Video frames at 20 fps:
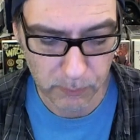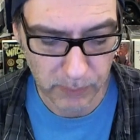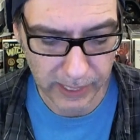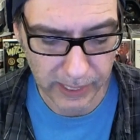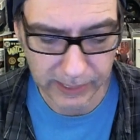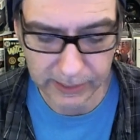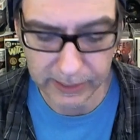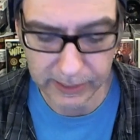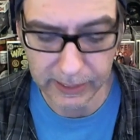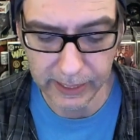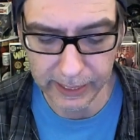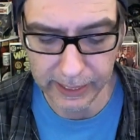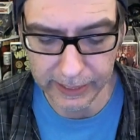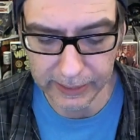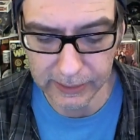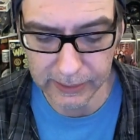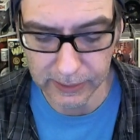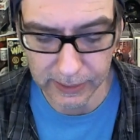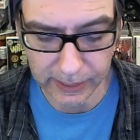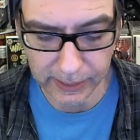made in
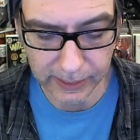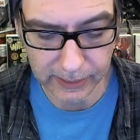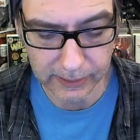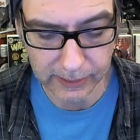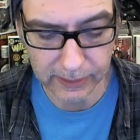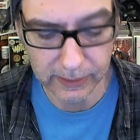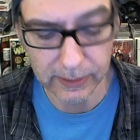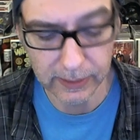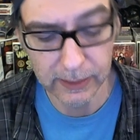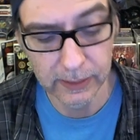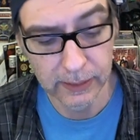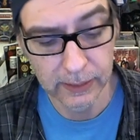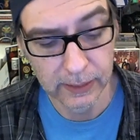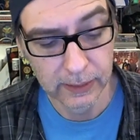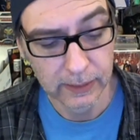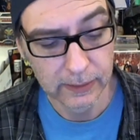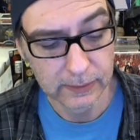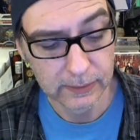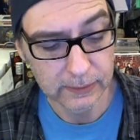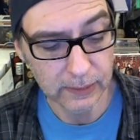England.
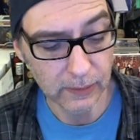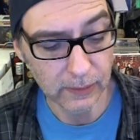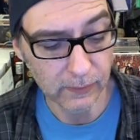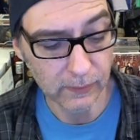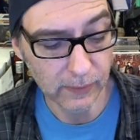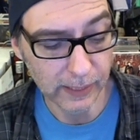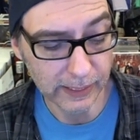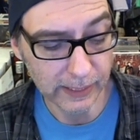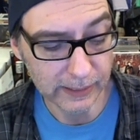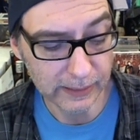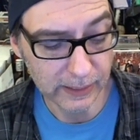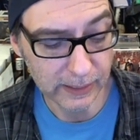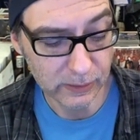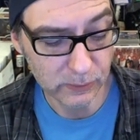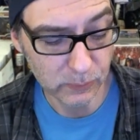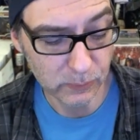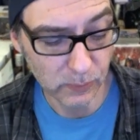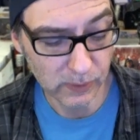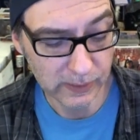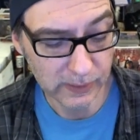So like
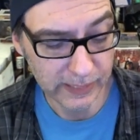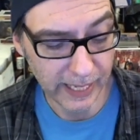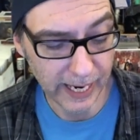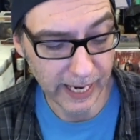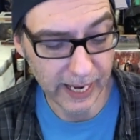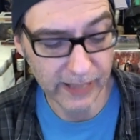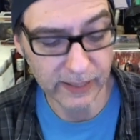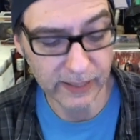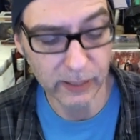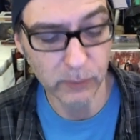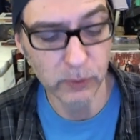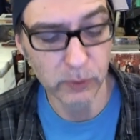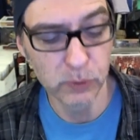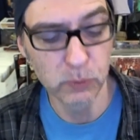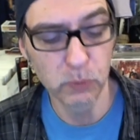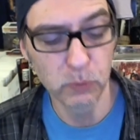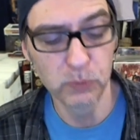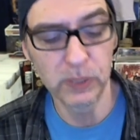this one, yeah, there was